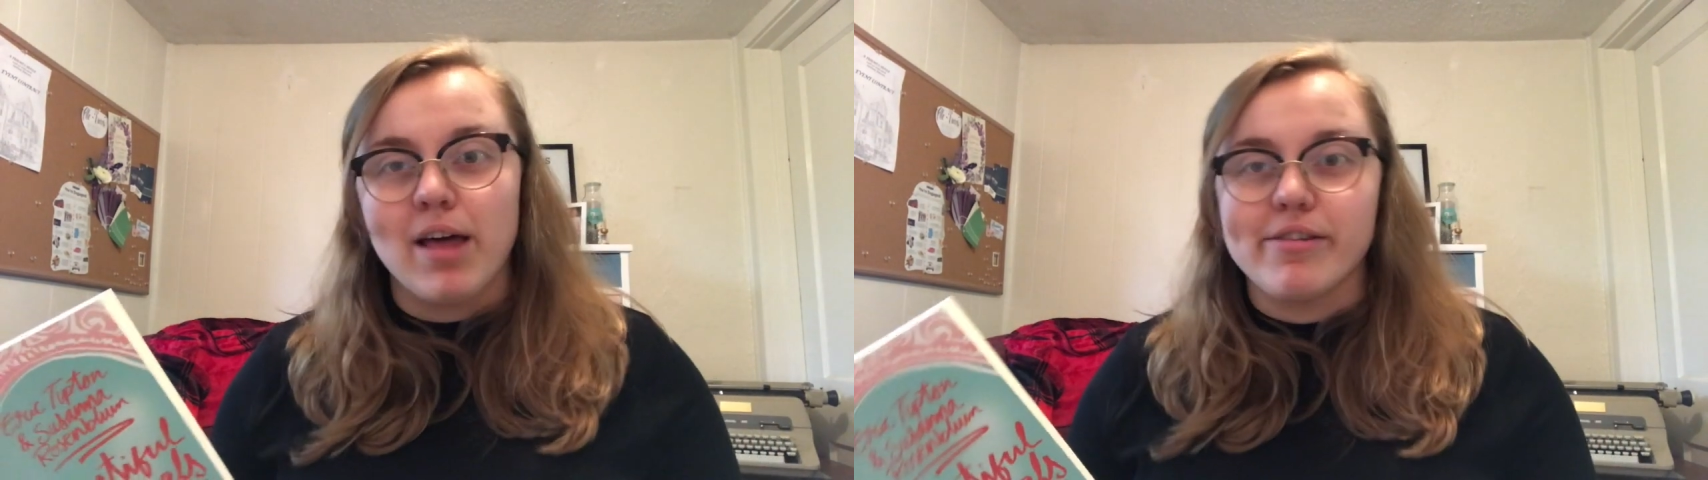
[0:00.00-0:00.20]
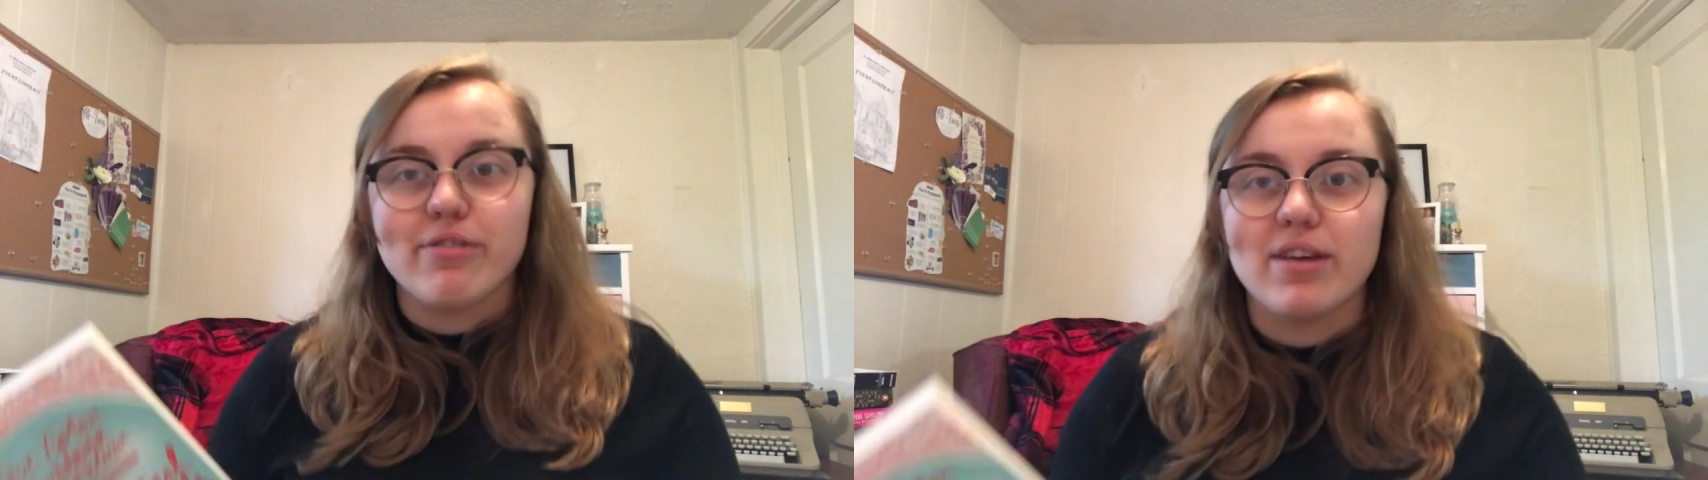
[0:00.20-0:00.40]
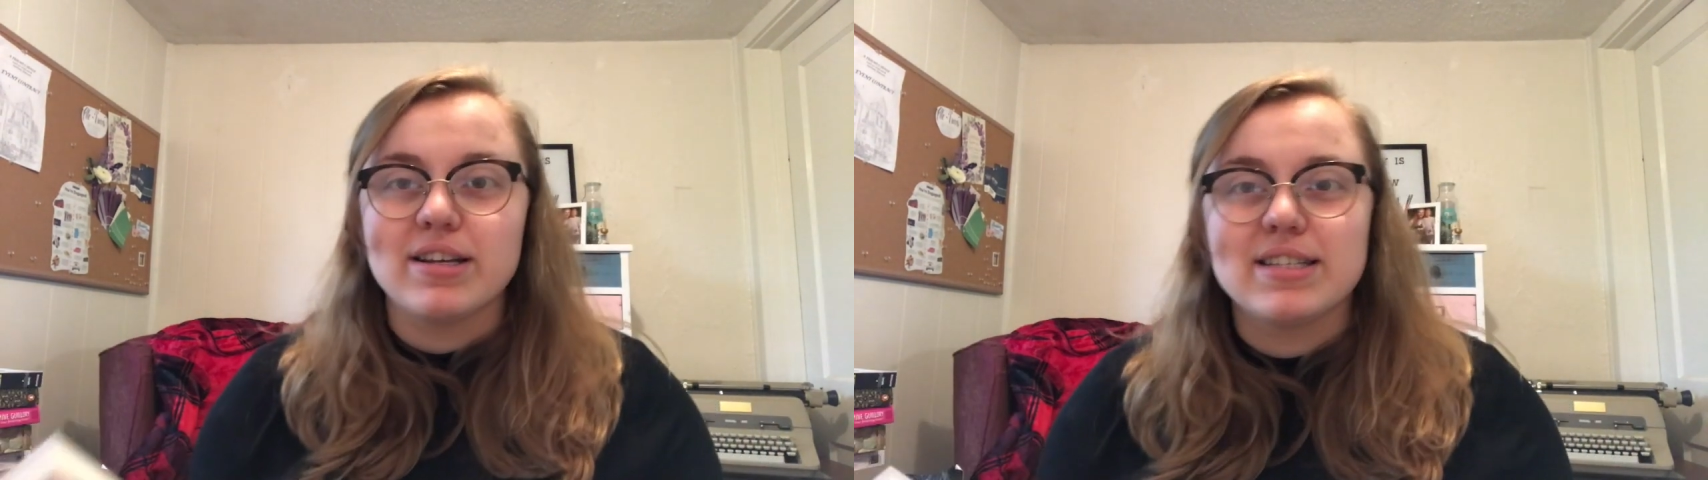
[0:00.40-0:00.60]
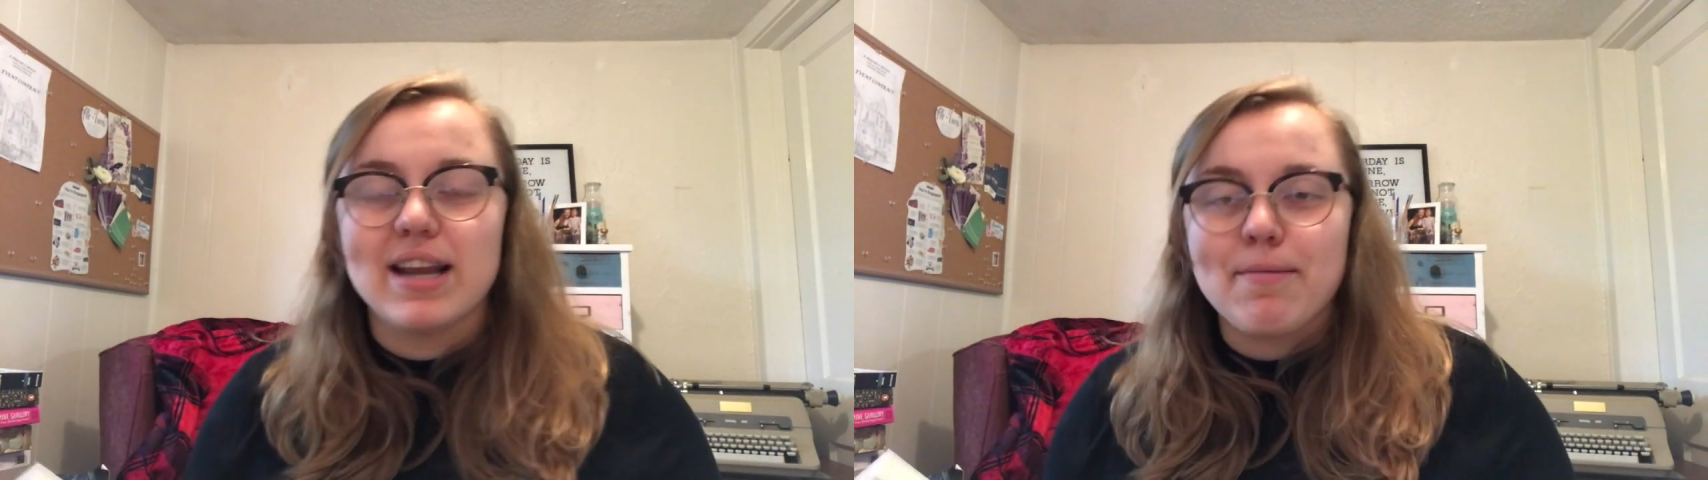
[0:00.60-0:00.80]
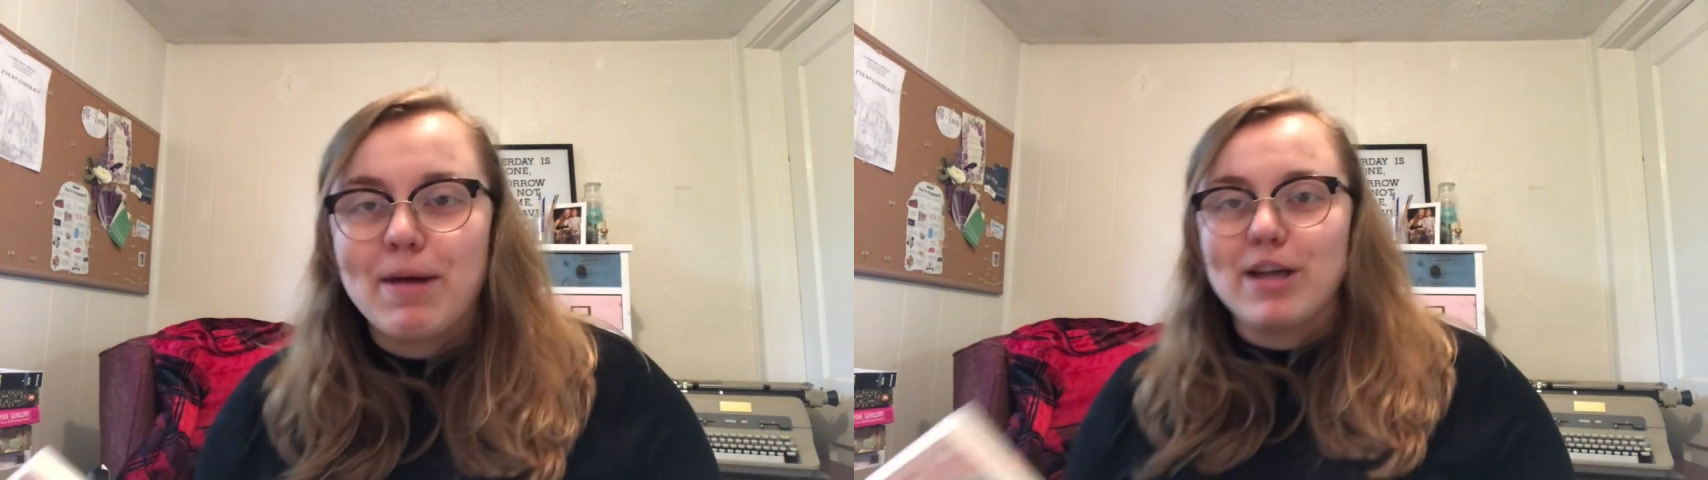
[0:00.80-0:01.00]
other things
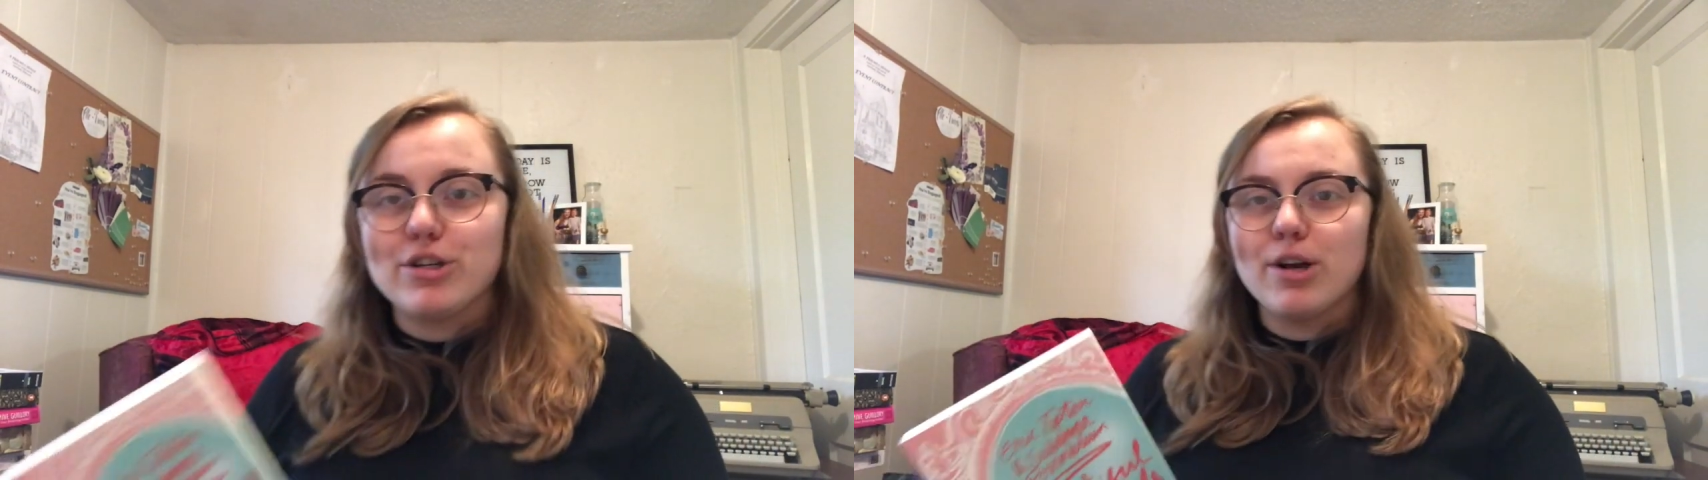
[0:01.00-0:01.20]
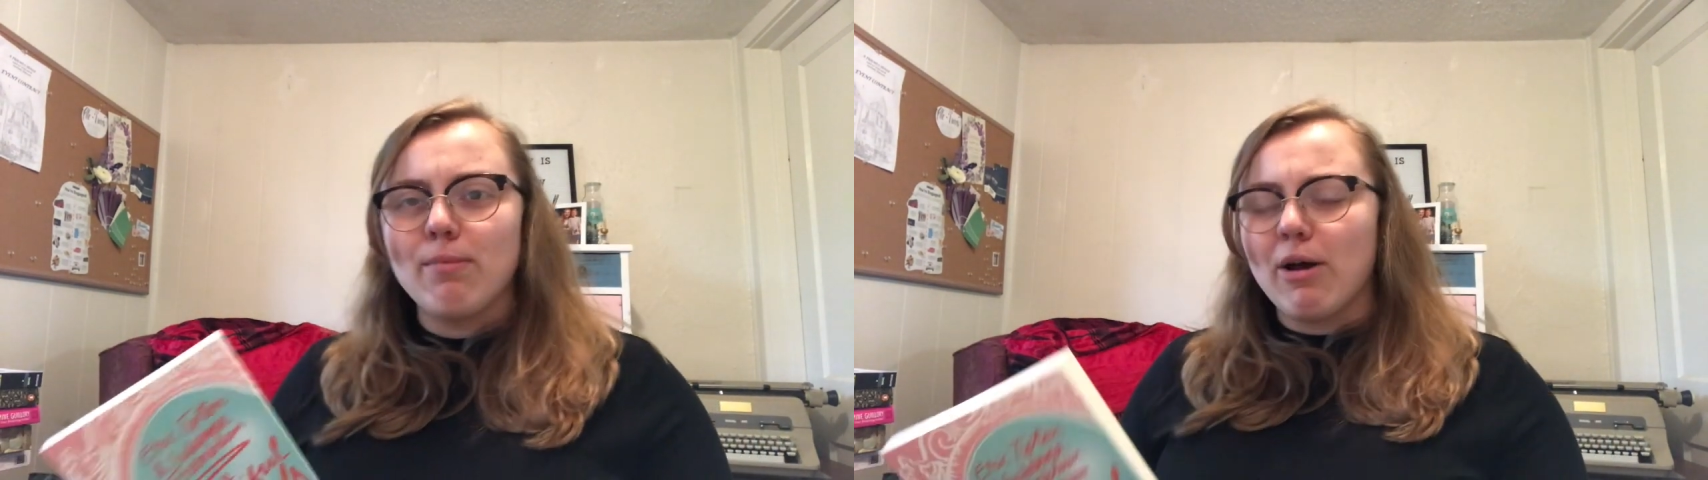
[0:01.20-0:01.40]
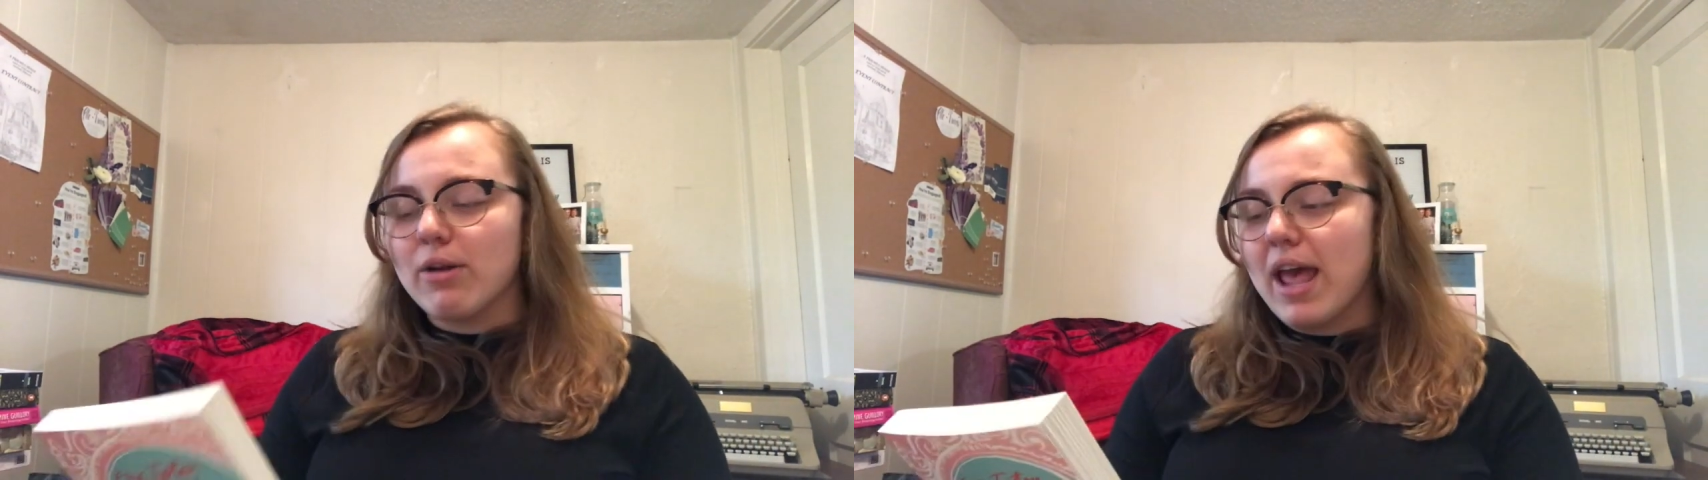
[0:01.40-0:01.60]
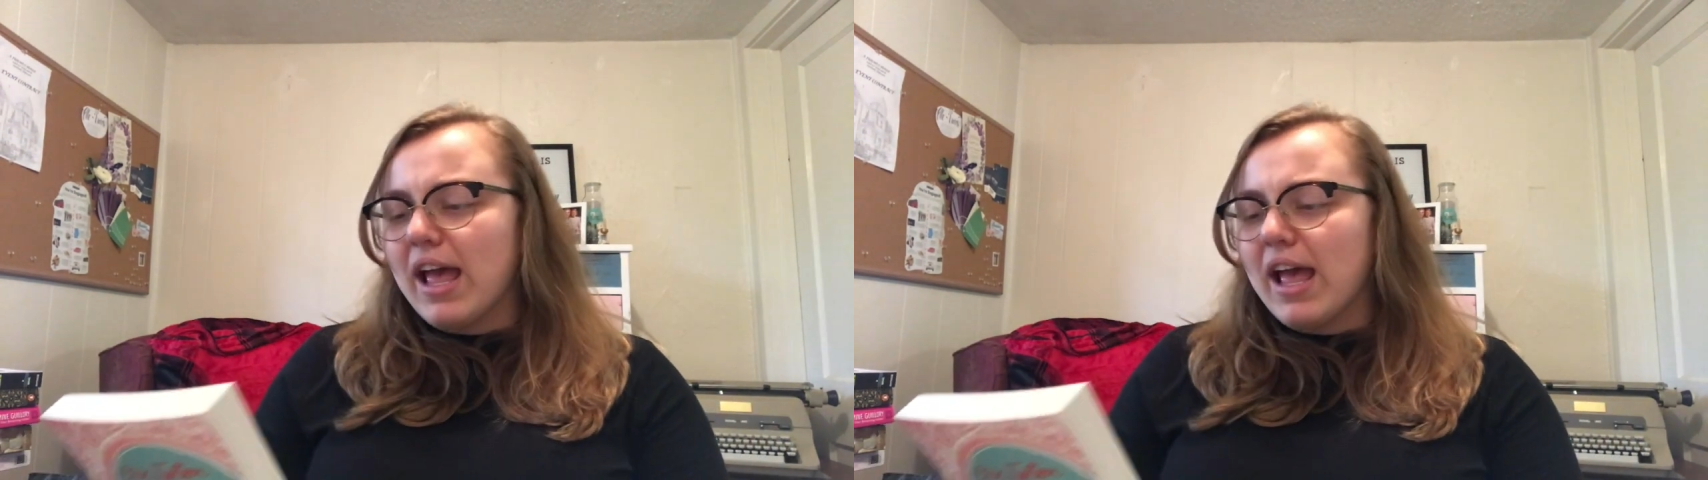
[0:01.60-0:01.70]
that I'm passionate about.